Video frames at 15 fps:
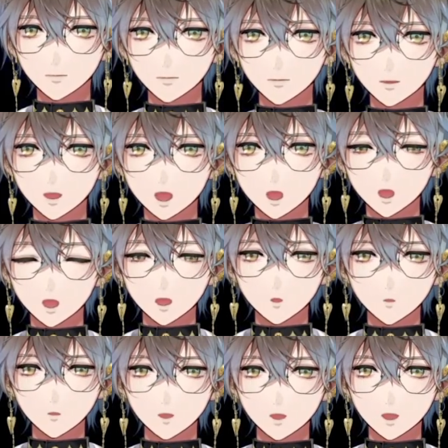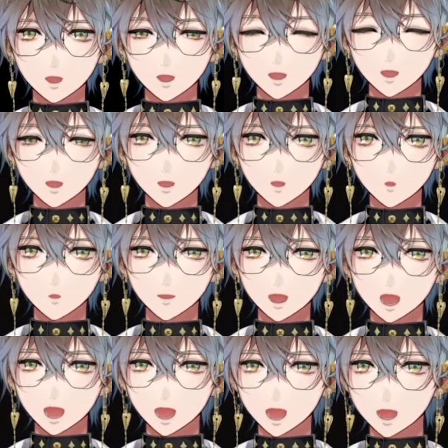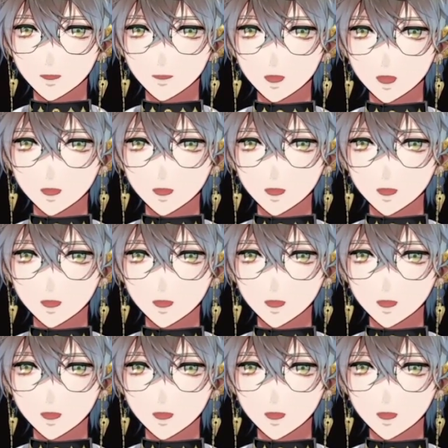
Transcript: Oh, it was you that killed me.